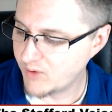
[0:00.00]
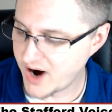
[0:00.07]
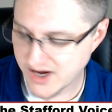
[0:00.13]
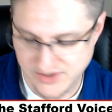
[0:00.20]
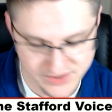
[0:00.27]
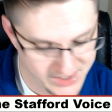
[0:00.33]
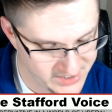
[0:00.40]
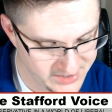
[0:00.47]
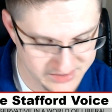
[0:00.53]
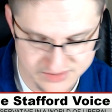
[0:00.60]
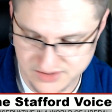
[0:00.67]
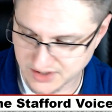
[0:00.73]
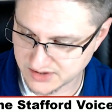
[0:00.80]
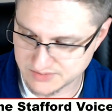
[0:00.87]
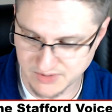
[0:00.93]
Why do they need
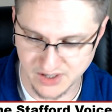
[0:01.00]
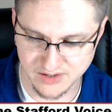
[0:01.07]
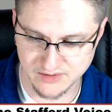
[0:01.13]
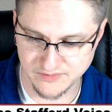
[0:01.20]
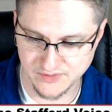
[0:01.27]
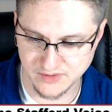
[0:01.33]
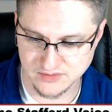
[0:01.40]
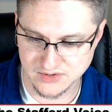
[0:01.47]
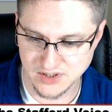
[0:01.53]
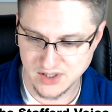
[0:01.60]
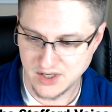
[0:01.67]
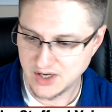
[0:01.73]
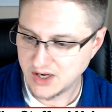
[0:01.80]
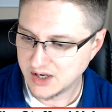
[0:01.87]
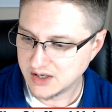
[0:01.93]
6 microphones?
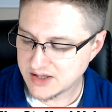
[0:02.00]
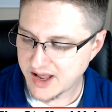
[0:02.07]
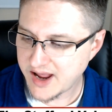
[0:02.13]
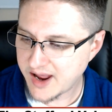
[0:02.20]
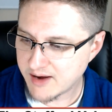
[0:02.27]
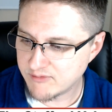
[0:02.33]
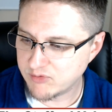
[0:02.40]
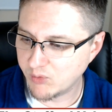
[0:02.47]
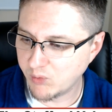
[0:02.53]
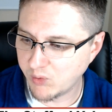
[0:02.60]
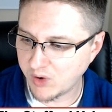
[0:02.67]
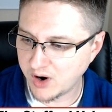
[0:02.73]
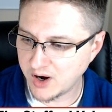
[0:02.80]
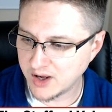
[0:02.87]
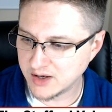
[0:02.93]
They have
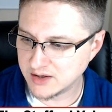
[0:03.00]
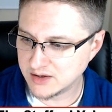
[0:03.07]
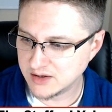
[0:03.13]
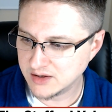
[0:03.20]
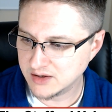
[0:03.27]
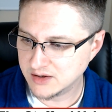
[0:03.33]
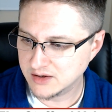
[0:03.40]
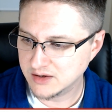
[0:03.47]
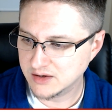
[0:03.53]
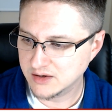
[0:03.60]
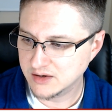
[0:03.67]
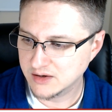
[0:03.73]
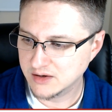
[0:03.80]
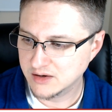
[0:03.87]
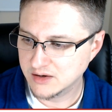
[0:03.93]
one
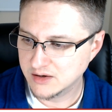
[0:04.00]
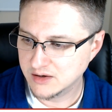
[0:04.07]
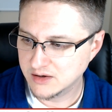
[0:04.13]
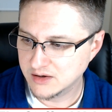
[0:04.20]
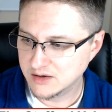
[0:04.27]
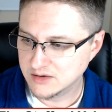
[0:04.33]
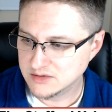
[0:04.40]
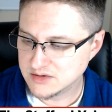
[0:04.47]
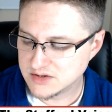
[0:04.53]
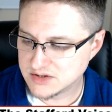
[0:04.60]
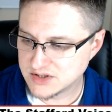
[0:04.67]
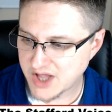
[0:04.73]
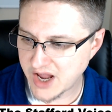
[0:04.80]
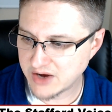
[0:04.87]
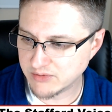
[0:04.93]

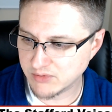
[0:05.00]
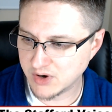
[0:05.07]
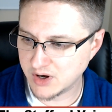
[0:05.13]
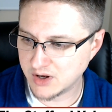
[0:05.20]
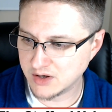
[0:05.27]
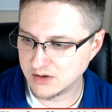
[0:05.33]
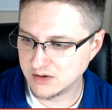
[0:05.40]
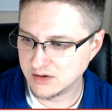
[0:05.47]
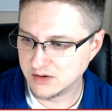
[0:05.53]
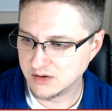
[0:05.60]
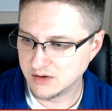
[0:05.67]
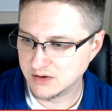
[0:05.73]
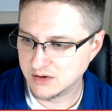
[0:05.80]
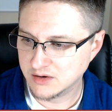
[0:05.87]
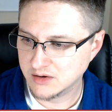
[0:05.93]
state-run
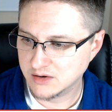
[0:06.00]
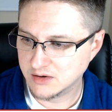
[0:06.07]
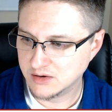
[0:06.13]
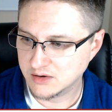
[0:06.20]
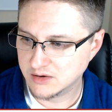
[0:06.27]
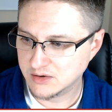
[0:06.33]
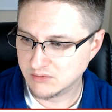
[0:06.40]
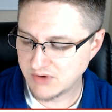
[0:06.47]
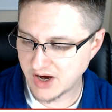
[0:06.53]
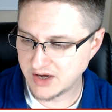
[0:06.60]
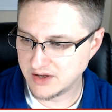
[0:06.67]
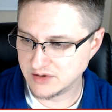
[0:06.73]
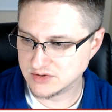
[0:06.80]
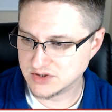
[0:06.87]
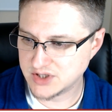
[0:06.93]

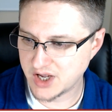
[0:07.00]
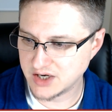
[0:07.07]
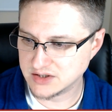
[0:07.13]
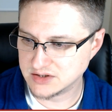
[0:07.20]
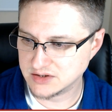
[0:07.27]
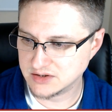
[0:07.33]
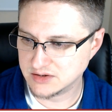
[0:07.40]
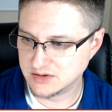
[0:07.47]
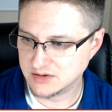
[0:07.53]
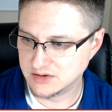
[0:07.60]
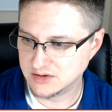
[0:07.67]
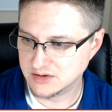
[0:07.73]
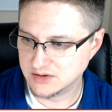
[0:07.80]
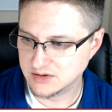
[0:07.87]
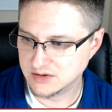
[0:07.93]
radio station.
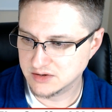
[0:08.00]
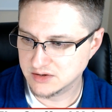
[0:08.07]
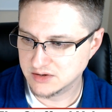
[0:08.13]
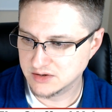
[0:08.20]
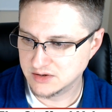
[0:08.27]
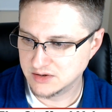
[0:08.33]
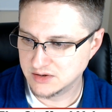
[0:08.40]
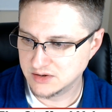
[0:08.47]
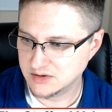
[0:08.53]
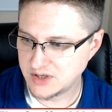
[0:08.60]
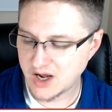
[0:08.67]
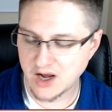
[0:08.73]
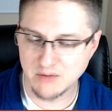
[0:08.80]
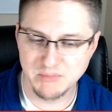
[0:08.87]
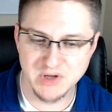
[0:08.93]

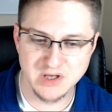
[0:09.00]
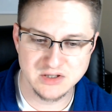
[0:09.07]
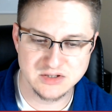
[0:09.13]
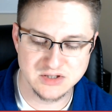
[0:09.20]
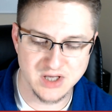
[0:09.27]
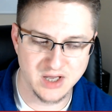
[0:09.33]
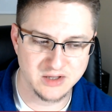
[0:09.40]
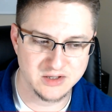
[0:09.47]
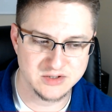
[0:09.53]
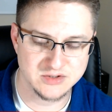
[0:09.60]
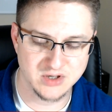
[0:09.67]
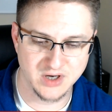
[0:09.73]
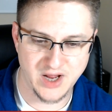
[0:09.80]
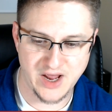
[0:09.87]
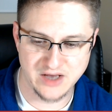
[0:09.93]
Now, I'm being slightly
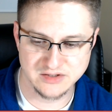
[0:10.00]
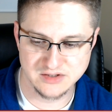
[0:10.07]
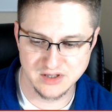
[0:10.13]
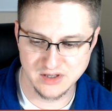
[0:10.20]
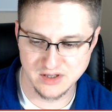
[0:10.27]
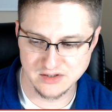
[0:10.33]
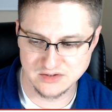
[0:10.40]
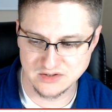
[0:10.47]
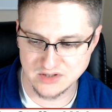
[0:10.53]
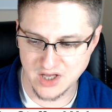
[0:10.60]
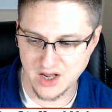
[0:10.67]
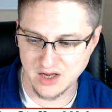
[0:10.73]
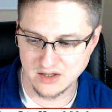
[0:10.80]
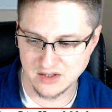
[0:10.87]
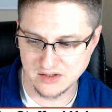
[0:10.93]
sarcastic in
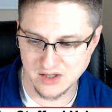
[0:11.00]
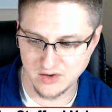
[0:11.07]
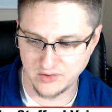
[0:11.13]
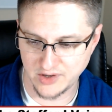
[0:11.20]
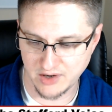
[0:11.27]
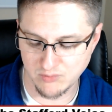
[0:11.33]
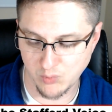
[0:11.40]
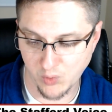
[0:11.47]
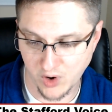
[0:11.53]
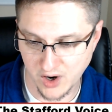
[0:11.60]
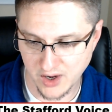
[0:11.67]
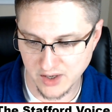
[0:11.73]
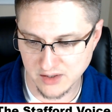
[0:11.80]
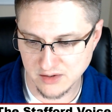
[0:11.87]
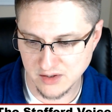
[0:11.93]
saying that they only have
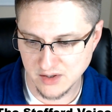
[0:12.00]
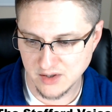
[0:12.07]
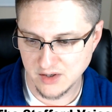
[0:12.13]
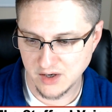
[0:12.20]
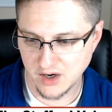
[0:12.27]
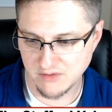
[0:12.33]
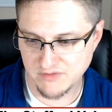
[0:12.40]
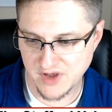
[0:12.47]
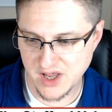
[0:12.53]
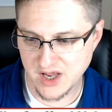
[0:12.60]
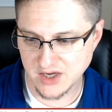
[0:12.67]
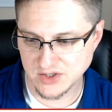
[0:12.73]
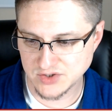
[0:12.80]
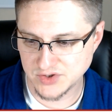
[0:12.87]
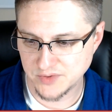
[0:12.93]
one of
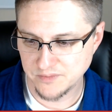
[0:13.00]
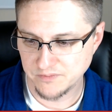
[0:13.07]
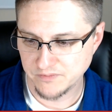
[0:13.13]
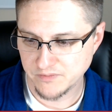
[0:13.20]
each.